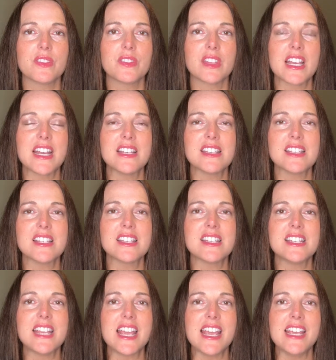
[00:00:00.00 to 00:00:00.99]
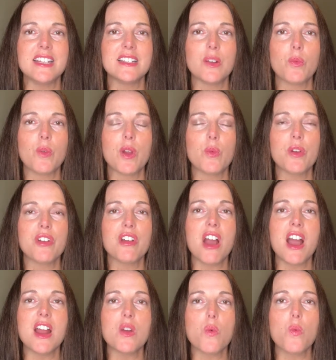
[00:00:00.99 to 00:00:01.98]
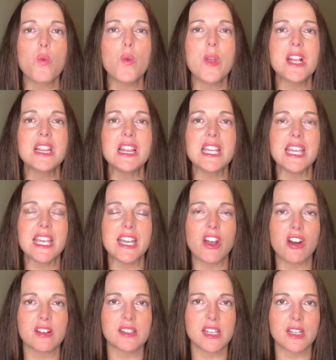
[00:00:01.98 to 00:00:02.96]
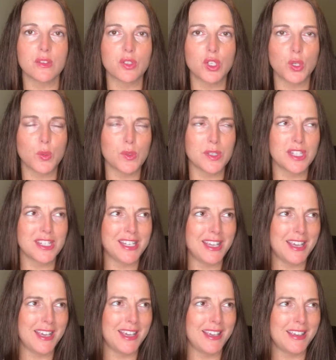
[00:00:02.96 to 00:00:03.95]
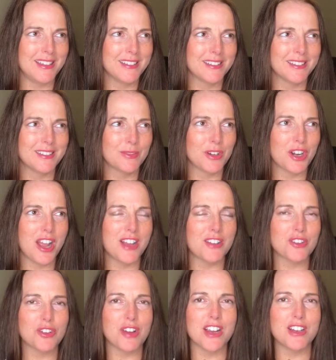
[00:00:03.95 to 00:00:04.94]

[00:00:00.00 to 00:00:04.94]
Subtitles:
a state where we're not willing ourselves to see. We're not trying